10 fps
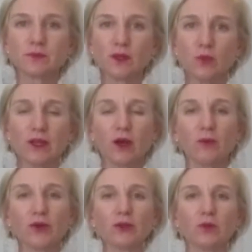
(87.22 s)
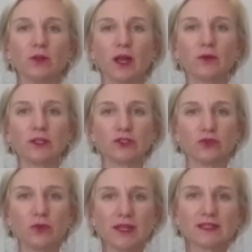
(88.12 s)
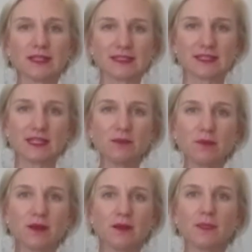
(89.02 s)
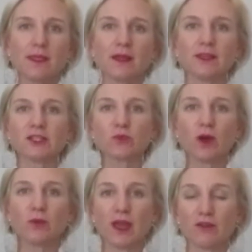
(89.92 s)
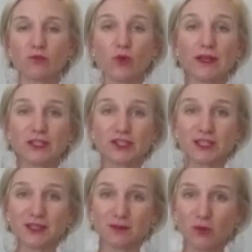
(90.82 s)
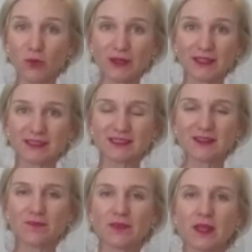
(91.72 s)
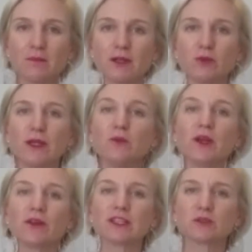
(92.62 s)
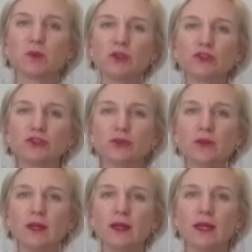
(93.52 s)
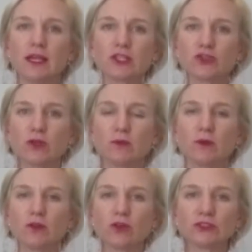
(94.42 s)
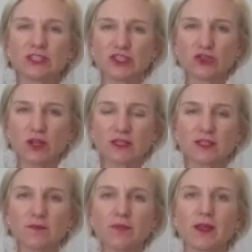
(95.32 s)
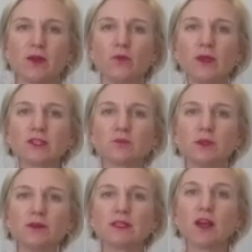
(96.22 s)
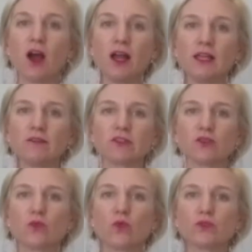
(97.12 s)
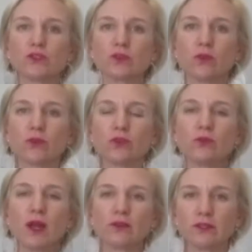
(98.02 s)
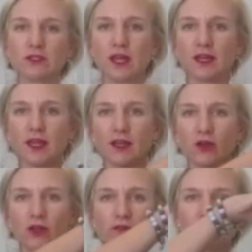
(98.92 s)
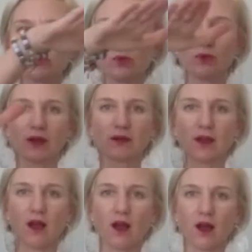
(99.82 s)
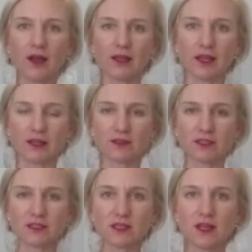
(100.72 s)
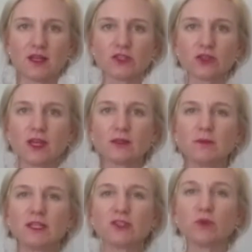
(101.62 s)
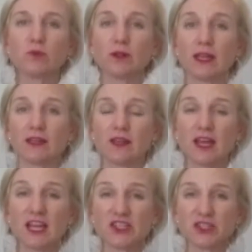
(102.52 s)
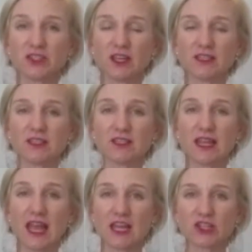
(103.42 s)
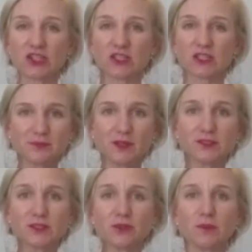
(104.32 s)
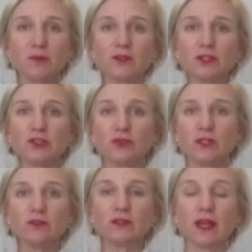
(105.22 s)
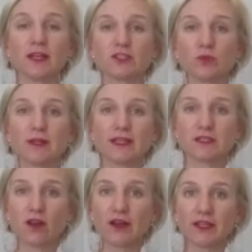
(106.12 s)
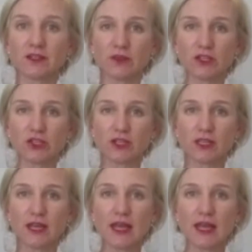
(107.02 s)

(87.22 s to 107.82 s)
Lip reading: when our body will go into rest and sleep, and that's why we have more energy in the mornings. But when we are exposed to extreme constant stress, we experience high levels of cortisol throughout the day, and our levels will run high like this. So that means we will get agitated, anxious, so the adrenal glands will get tired eventually